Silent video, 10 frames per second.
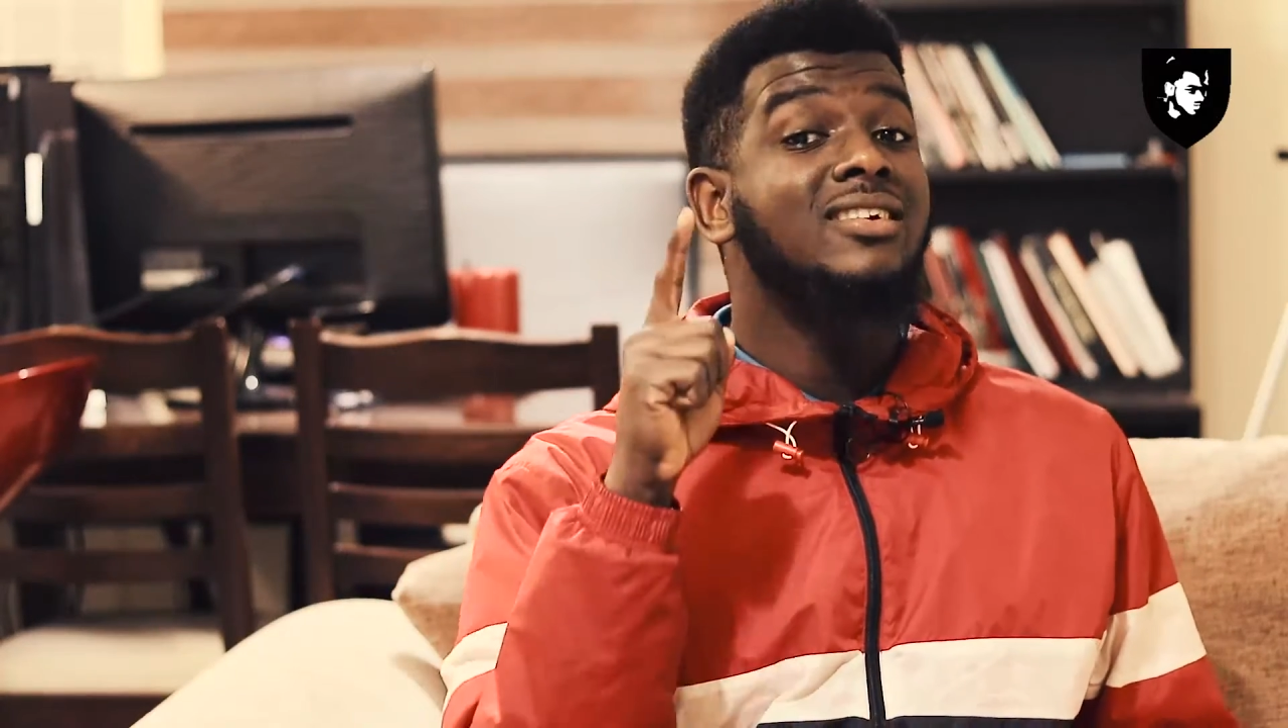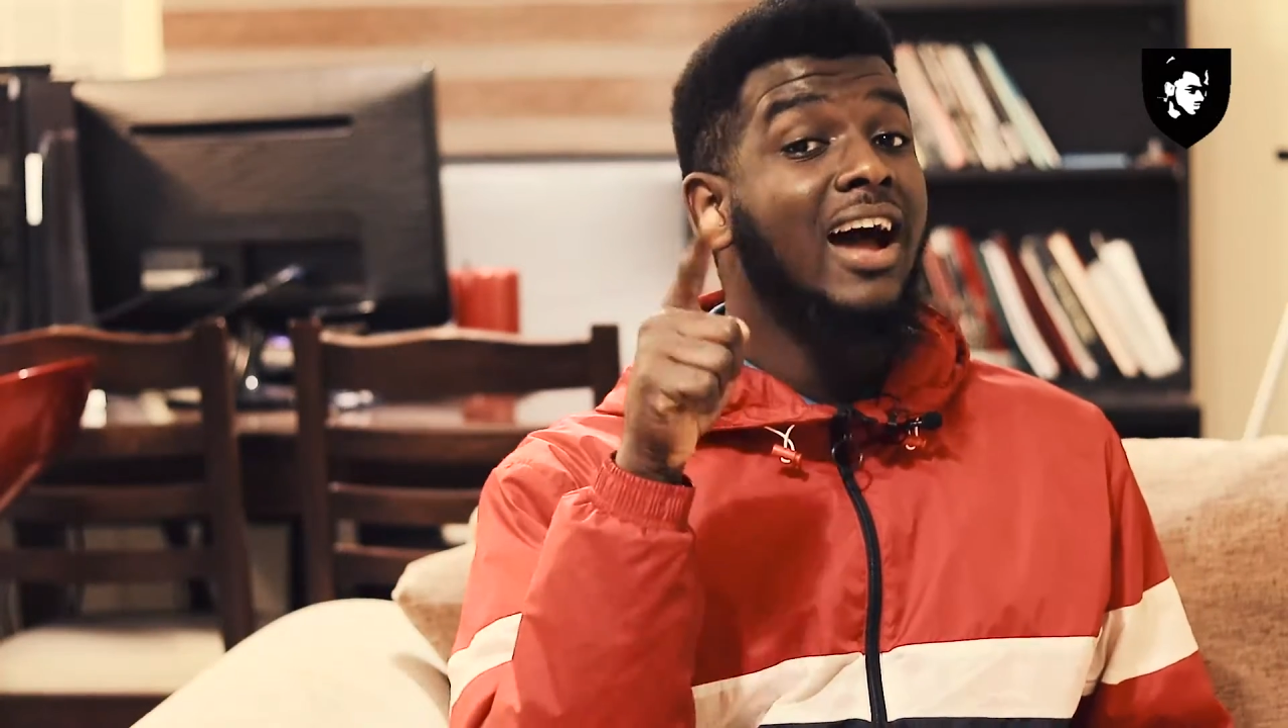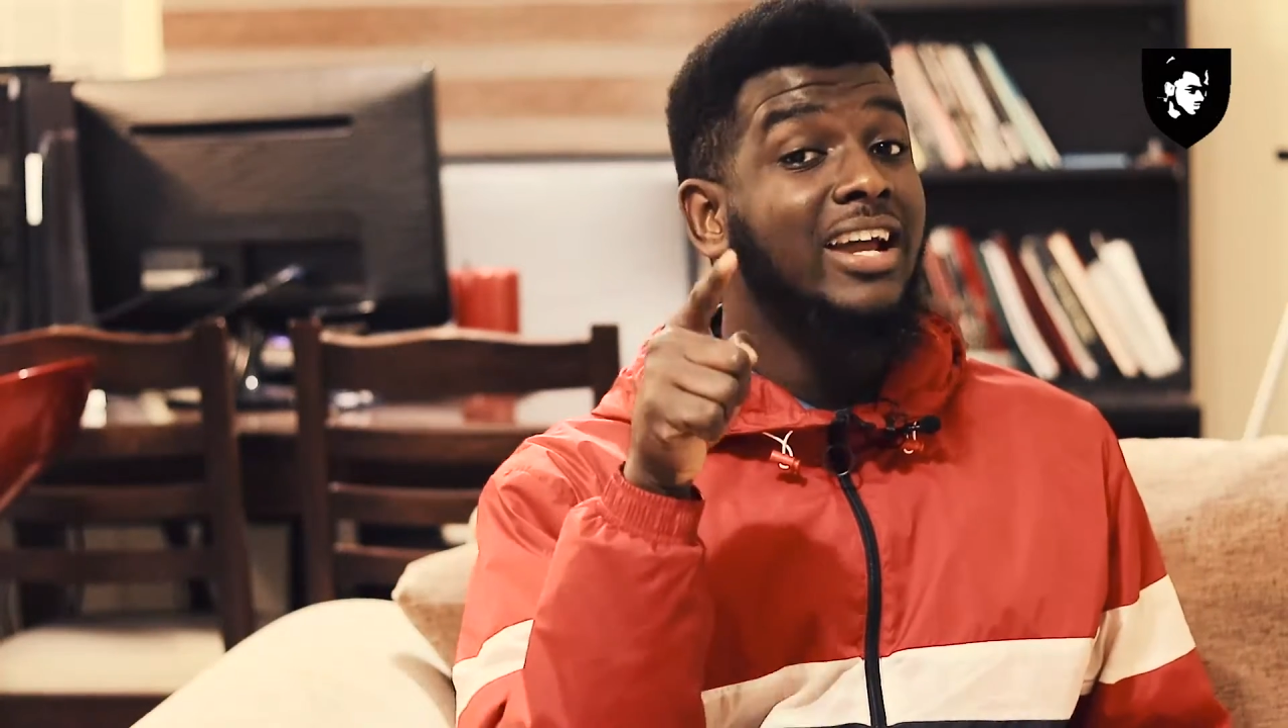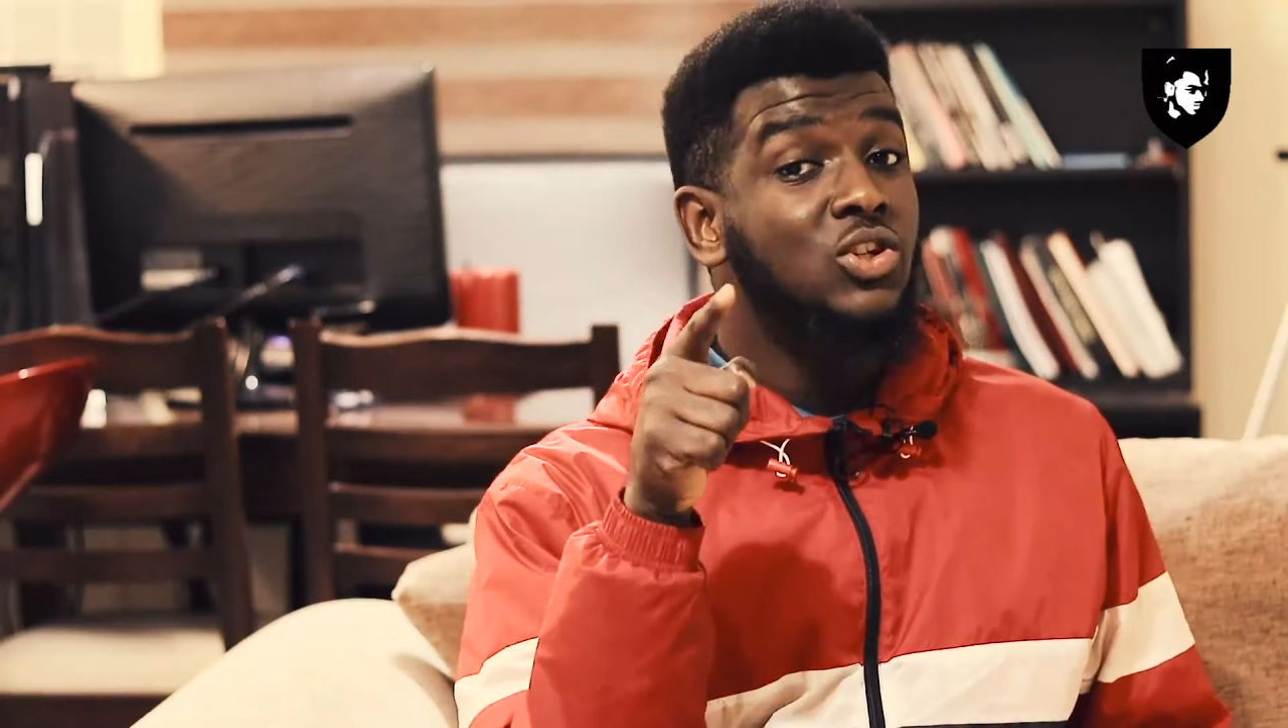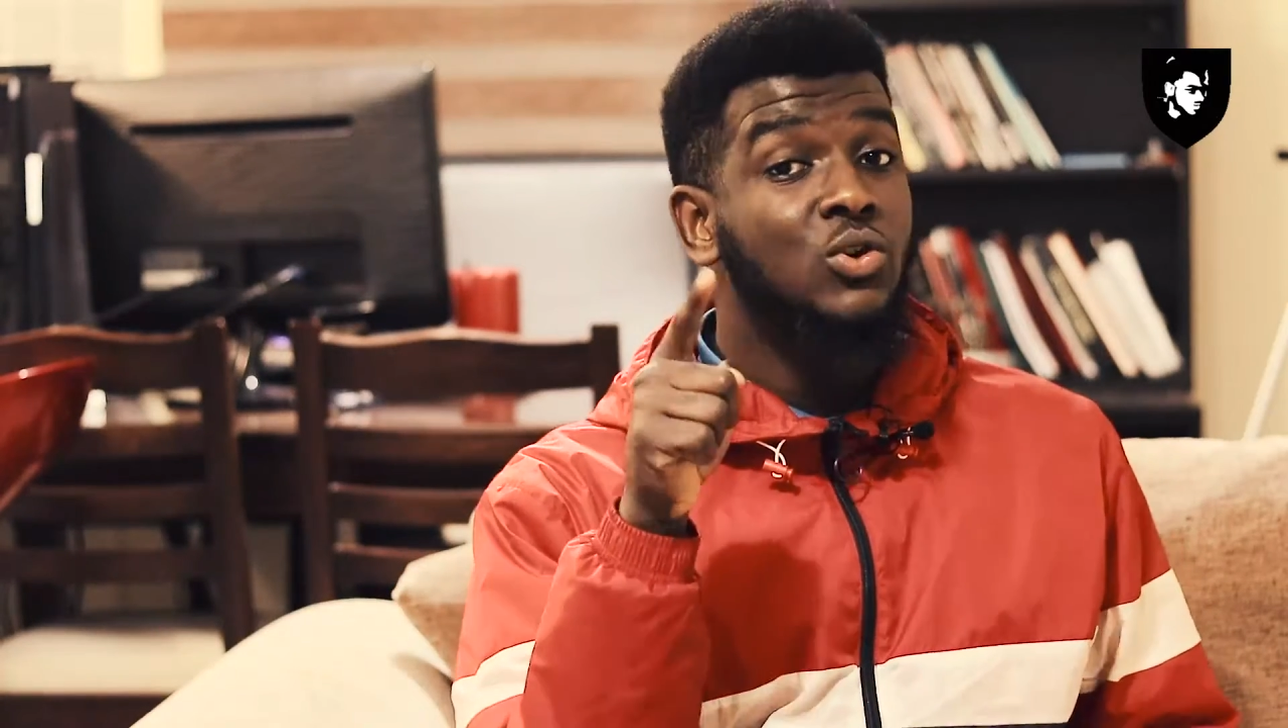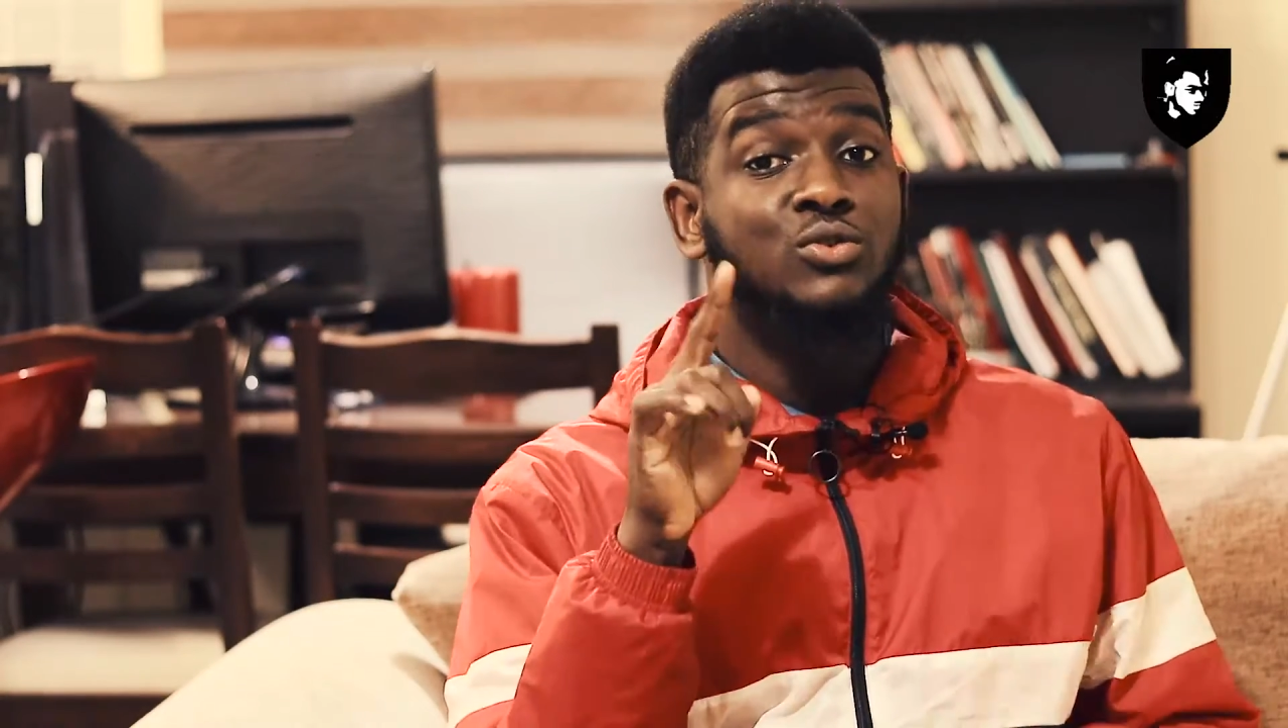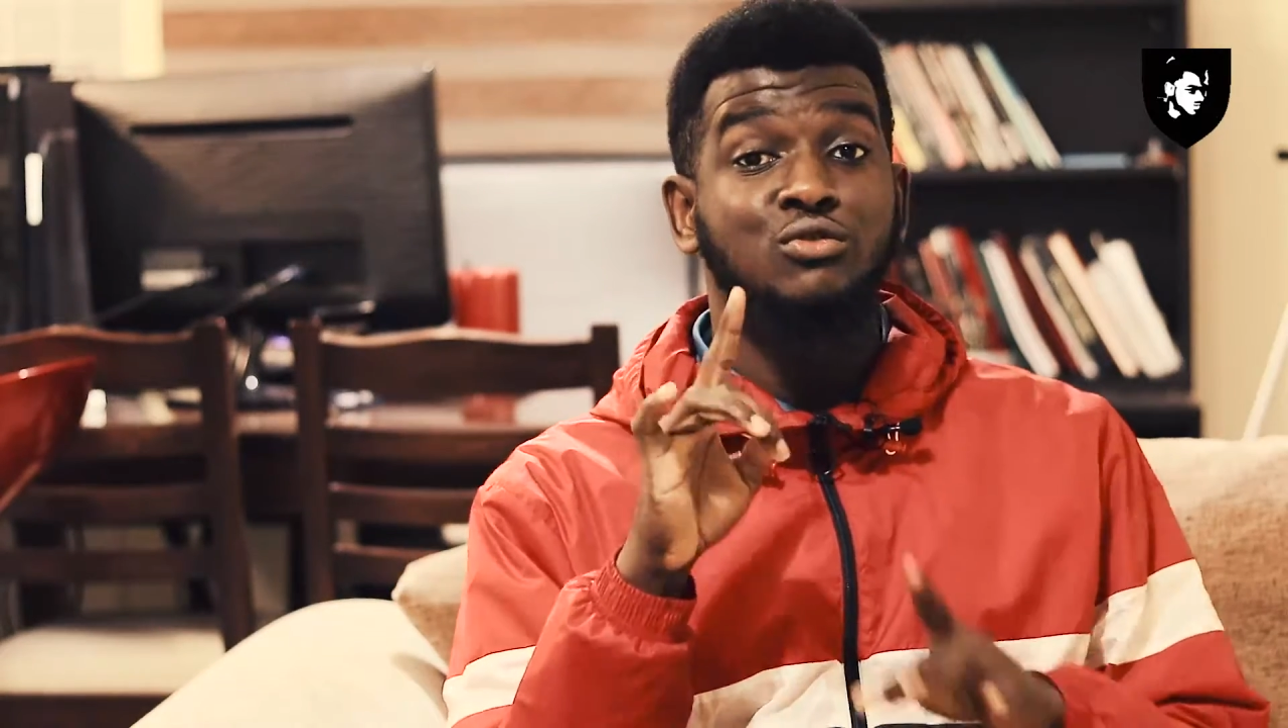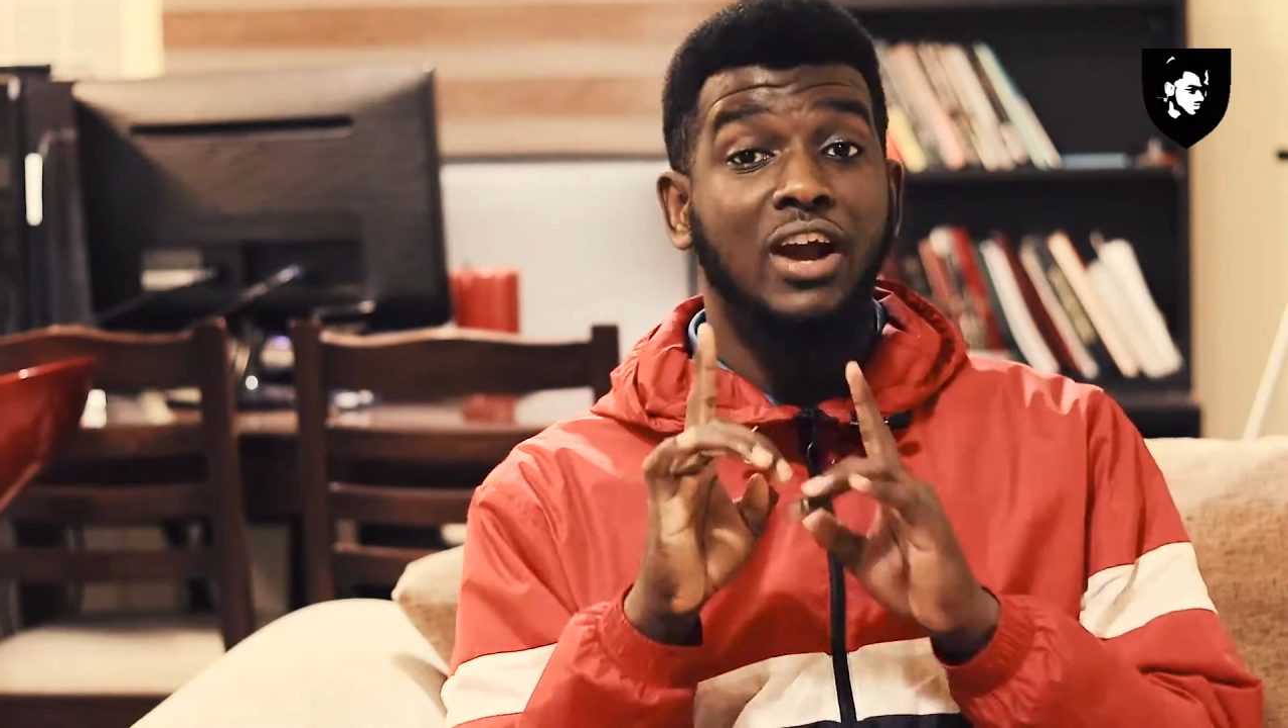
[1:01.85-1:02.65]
righteous